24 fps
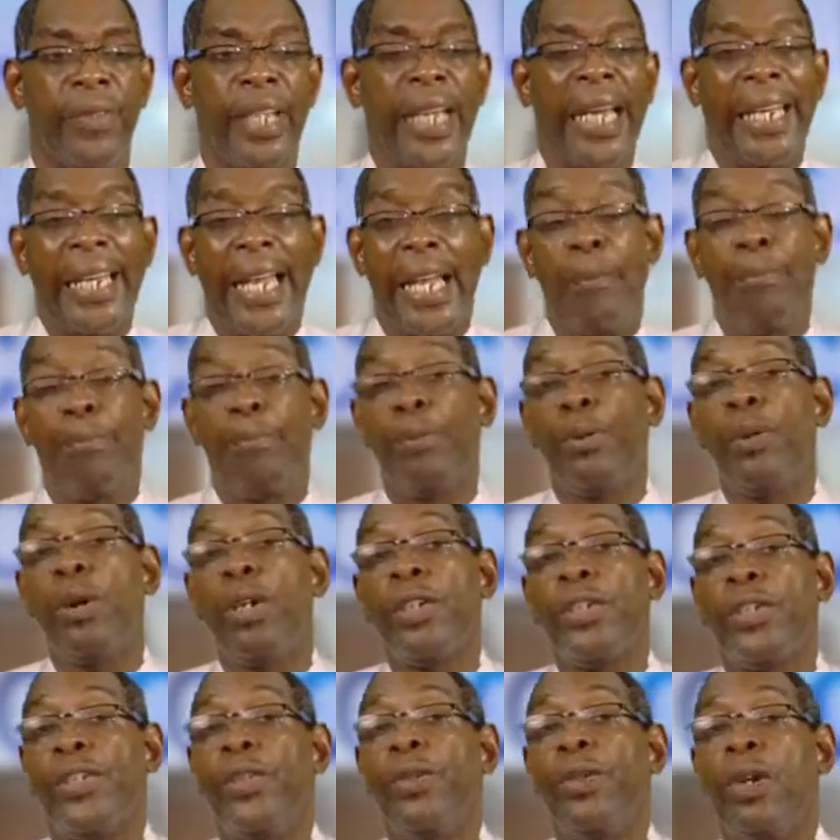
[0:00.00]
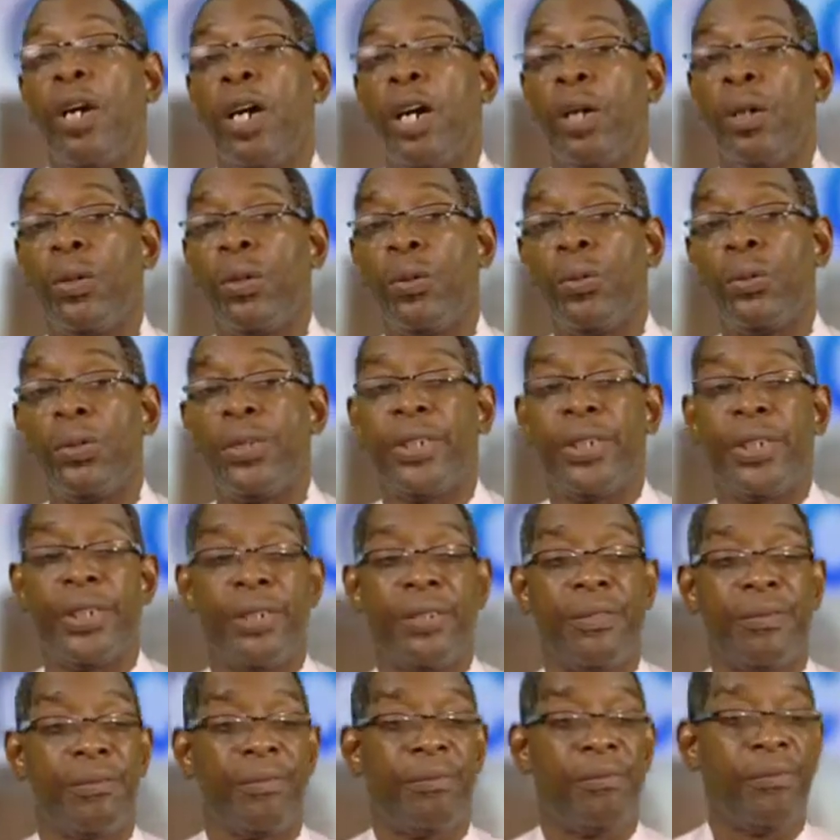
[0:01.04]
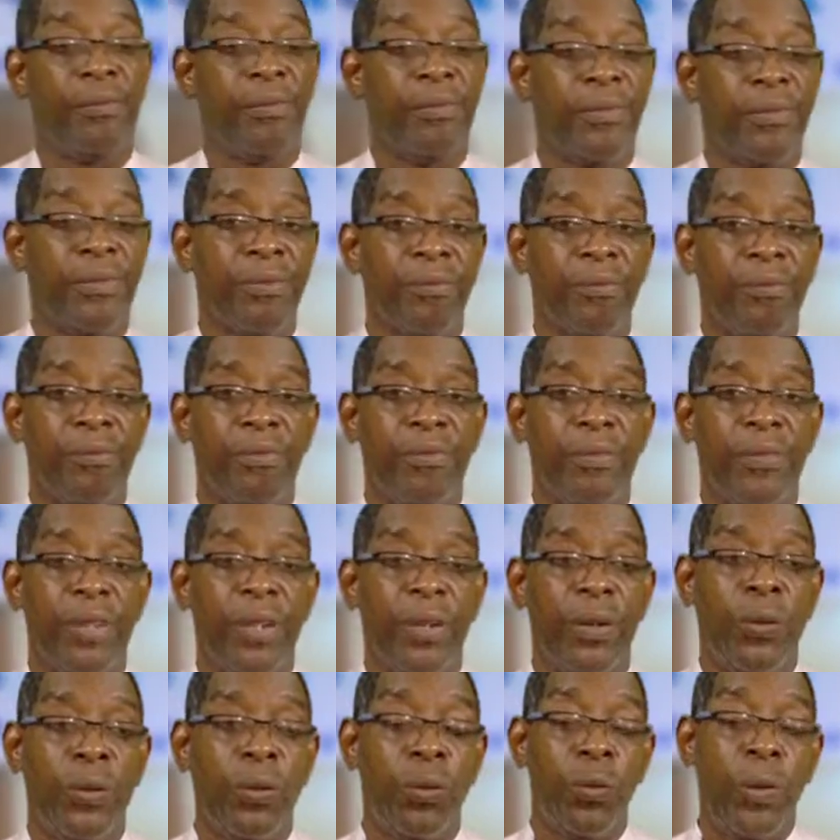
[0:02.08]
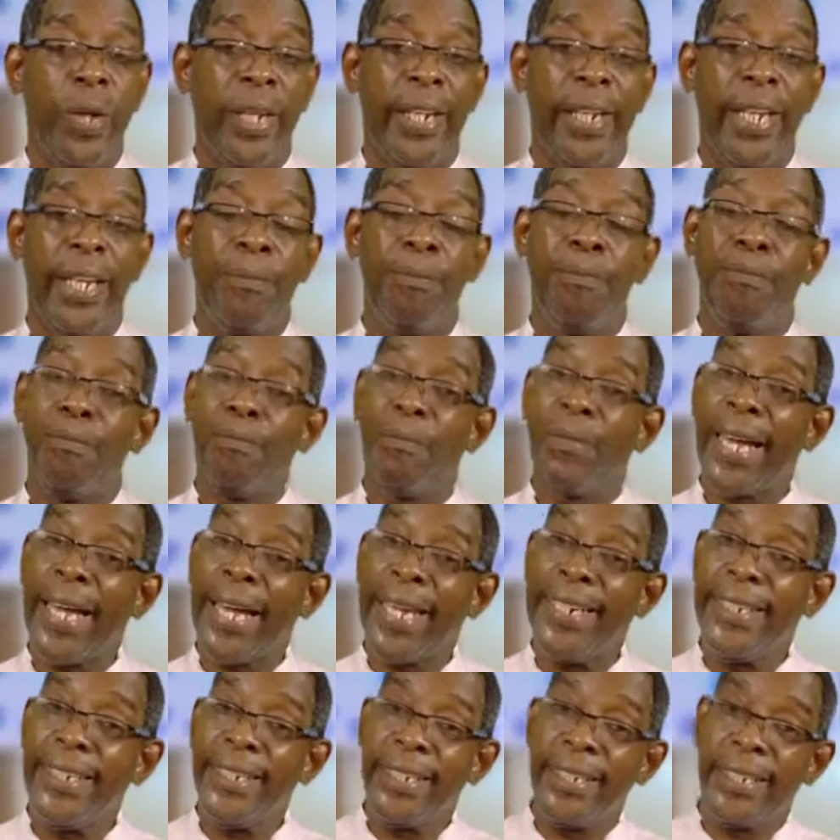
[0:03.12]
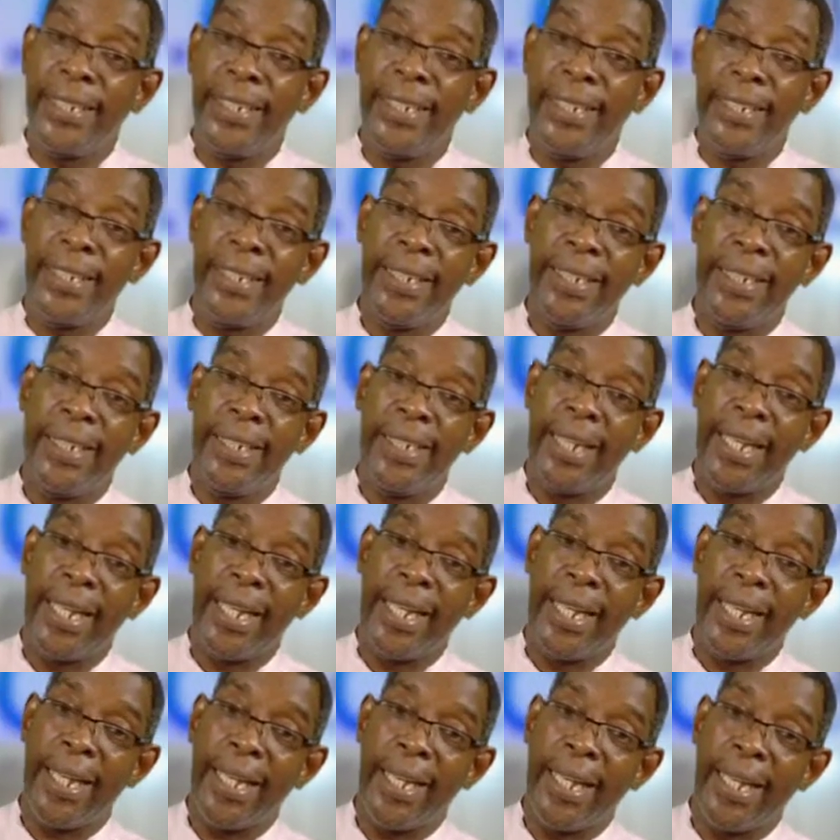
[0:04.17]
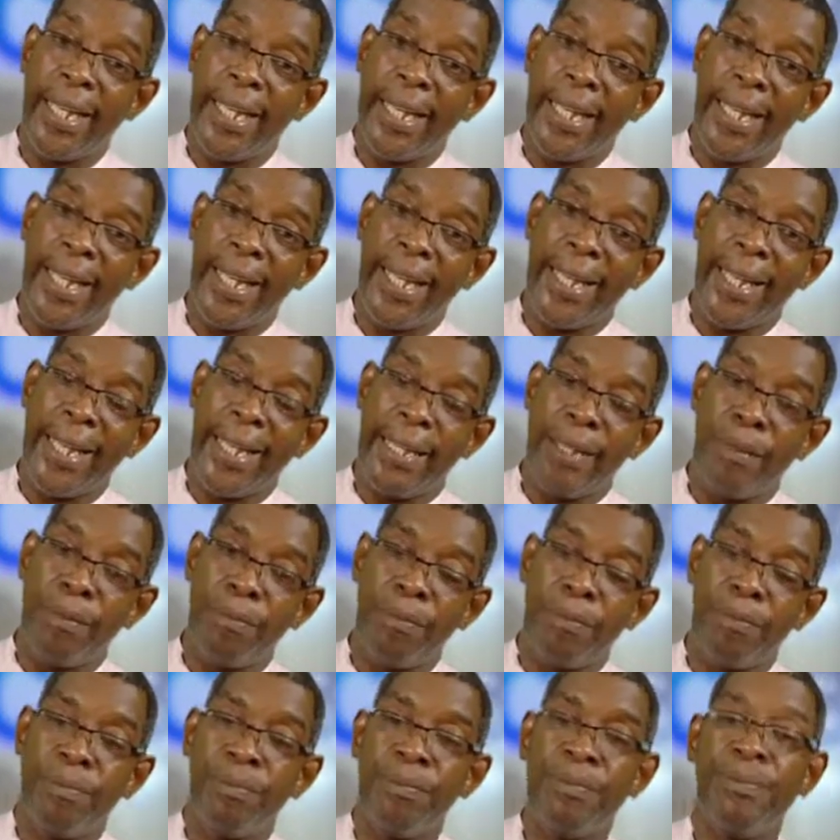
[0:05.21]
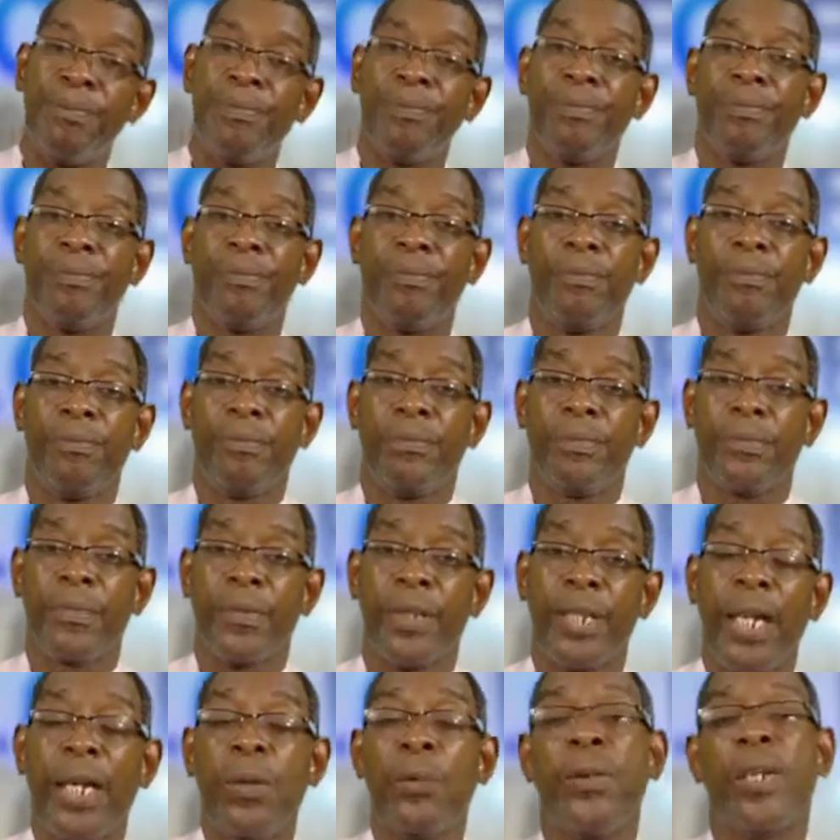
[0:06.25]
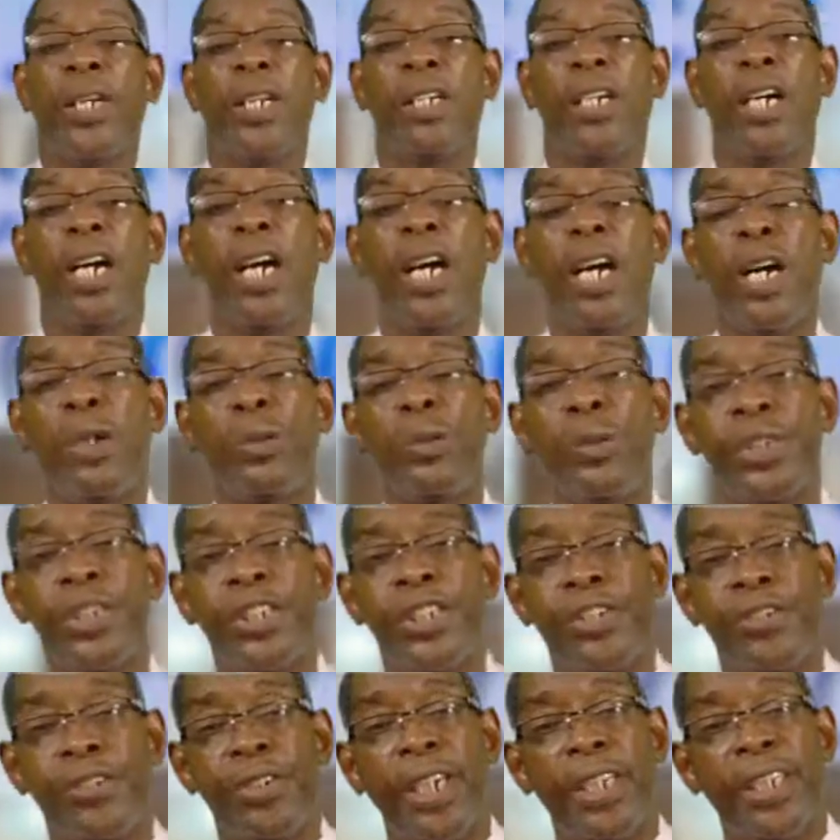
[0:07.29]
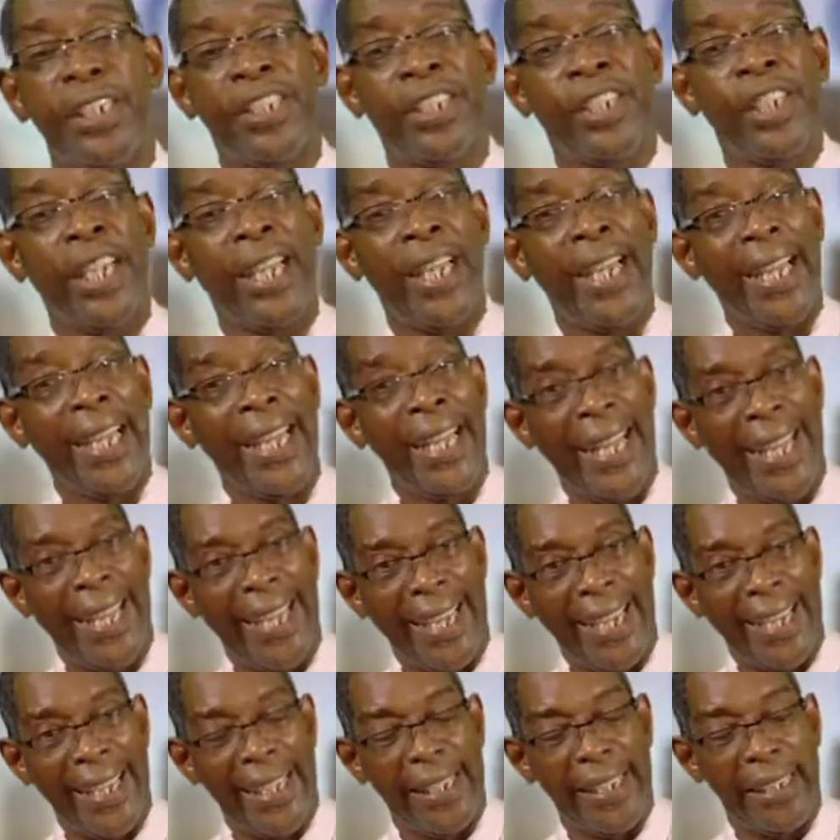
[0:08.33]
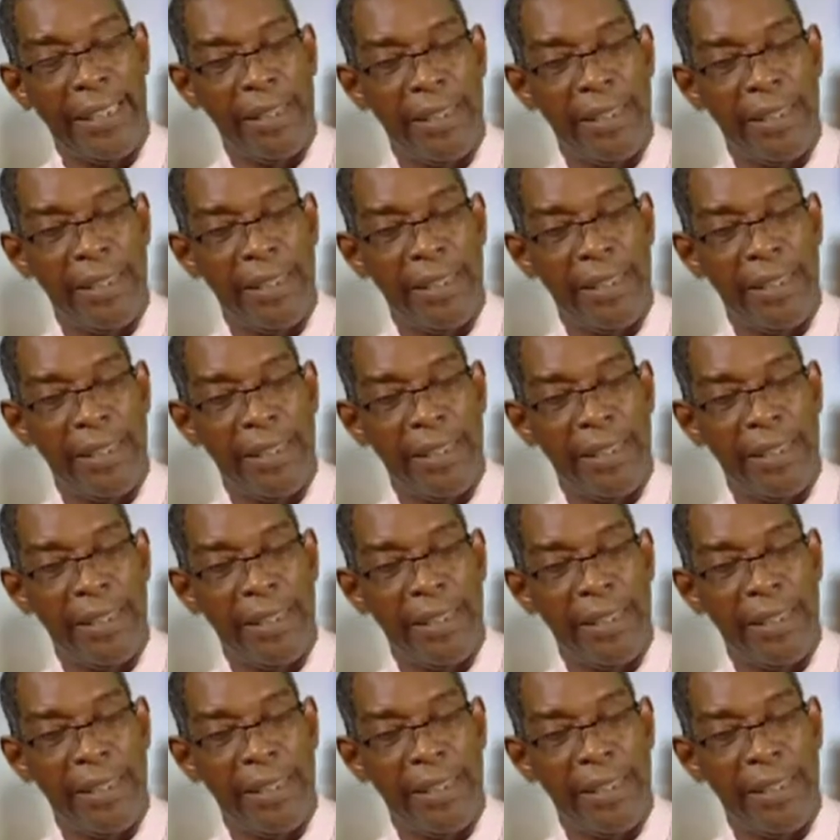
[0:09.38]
and I brought you out with a mighty arm and with an outstretched hand.